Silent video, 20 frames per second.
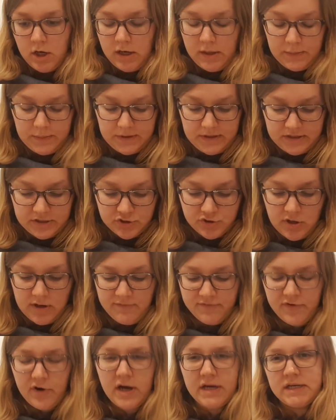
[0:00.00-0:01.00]
I'm going to try
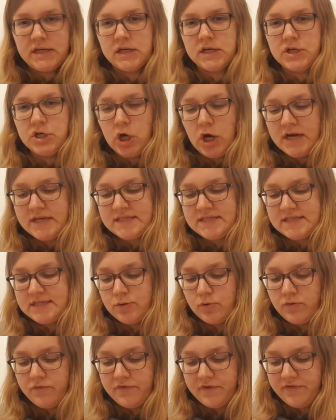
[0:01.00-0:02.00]
and find like a nice
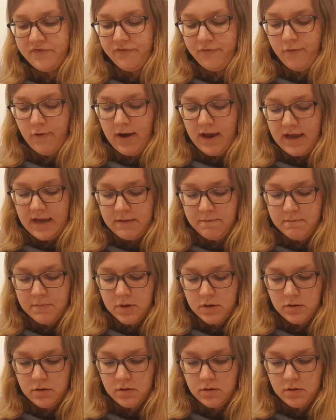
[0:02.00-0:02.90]
silver frame